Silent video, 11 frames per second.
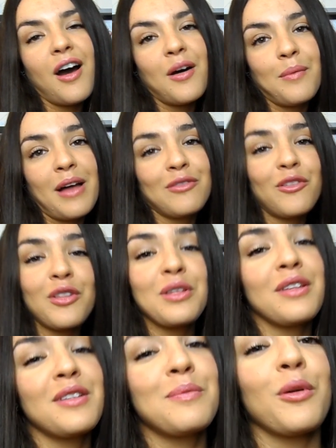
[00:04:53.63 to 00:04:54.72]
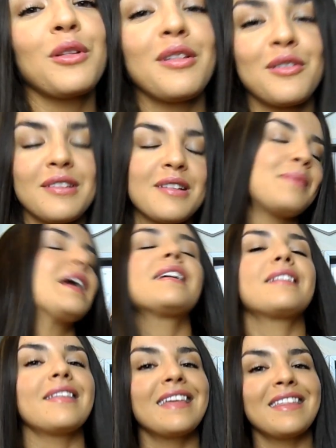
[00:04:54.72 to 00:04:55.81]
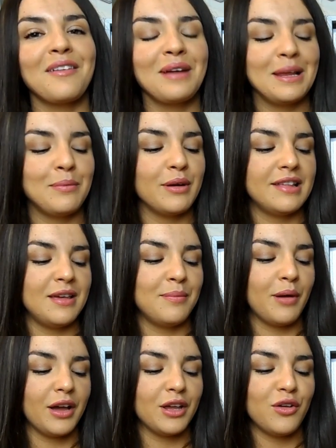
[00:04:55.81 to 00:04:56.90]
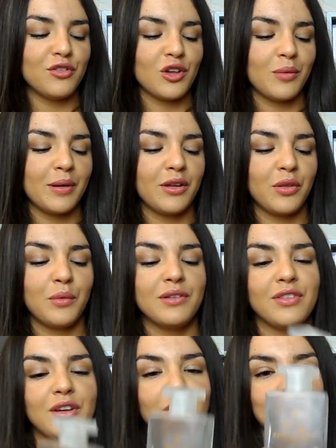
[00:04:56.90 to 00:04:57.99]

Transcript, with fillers: Um, I've got these bottles on display because I think they're really pretty, but I used up another one of the